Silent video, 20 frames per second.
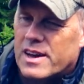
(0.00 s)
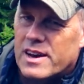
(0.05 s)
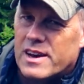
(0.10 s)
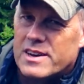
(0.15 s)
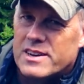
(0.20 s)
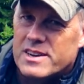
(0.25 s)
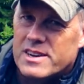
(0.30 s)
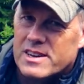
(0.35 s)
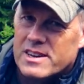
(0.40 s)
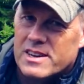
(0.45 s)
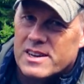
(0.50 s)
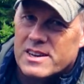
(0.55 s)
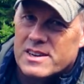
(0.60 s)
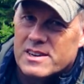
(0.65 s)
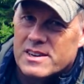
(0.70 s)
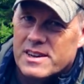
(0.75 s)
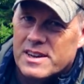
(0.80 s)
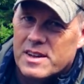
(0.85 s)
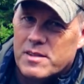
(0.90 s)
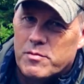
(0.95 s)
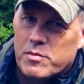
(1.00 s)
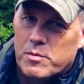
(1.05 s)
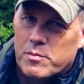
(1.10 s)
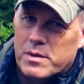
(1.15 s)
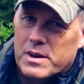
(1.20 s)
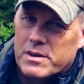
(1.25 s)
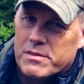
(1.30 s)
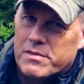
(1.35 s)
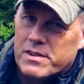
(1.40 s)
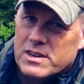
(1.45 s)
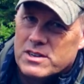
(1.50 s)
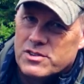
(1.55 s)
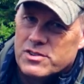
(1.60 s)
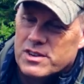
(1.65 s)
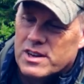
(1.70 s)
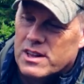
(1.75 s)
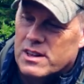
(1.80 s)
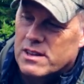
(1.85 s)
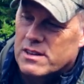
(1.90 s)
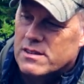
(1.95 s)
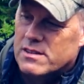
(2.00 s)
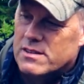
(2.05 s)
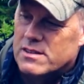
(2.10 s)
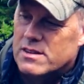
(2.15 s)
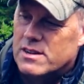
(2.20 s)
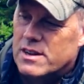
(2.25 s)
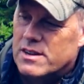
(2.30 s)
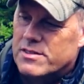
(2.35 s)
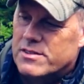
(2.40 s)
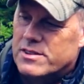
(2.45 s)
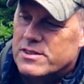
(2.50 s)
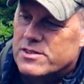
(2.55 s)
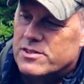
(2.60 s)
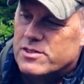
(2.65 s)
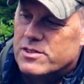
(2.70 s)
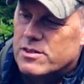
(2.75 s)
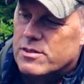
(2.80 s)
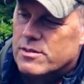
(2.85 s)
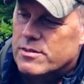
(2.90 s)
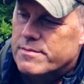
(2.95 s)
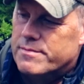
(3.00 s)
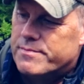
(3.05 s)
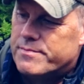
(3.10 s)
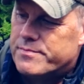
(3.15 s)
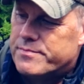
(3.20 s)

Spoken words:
I didn't get any help from the manufacturer either, so